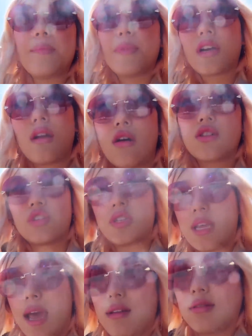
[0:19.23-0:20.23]
me book an
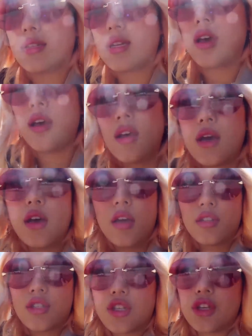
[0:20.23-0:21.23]
ultrasound
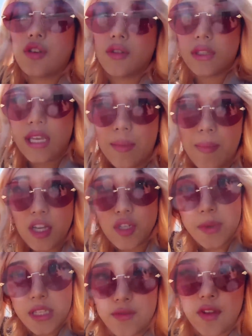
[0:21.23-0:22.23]
to take
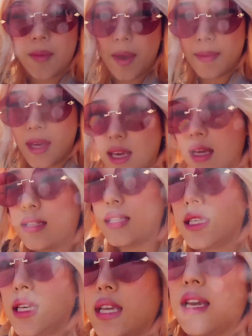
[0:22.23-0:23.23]
measurements for the baby and
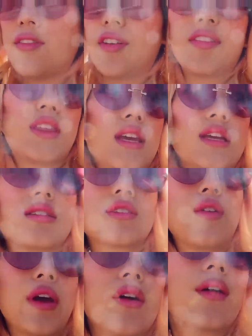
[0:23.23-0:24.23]
see if everything's
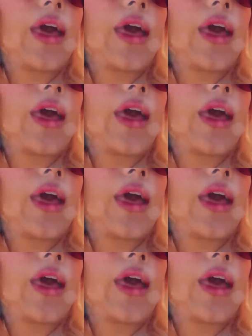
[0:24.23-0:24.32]
going